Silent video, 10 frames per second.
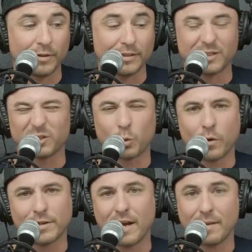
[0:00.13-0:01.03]
it's a
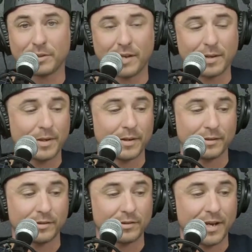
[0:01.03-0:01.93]
story time segment.
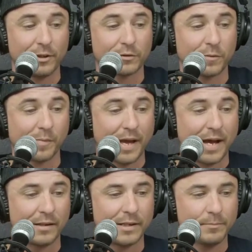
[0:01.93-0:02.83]
It's Tales from the
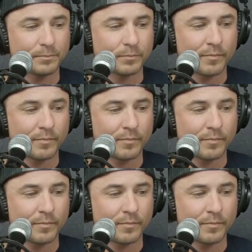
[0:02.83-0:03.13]
Alley.